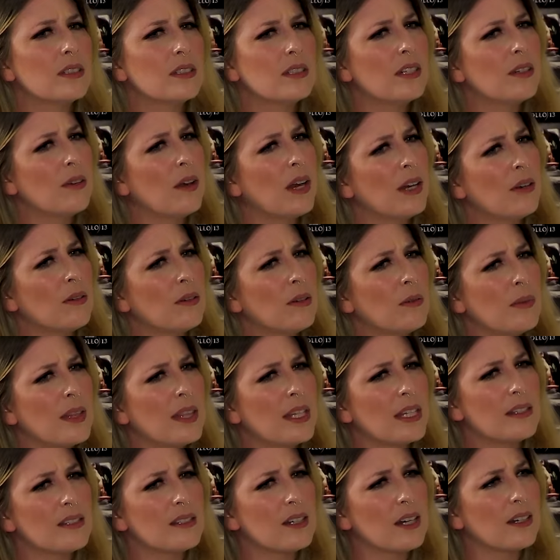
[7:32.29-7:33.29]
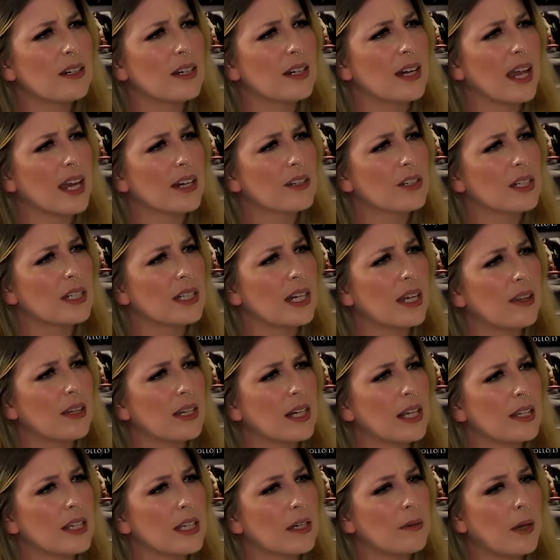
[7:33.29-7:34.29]
know when that started, actually, now that
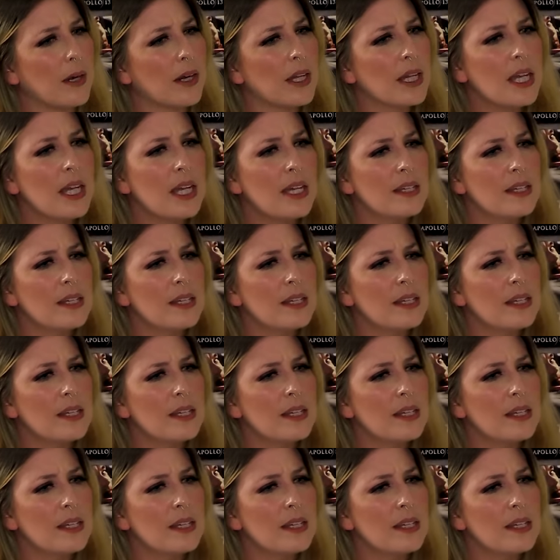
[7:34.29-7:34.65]
I think about it.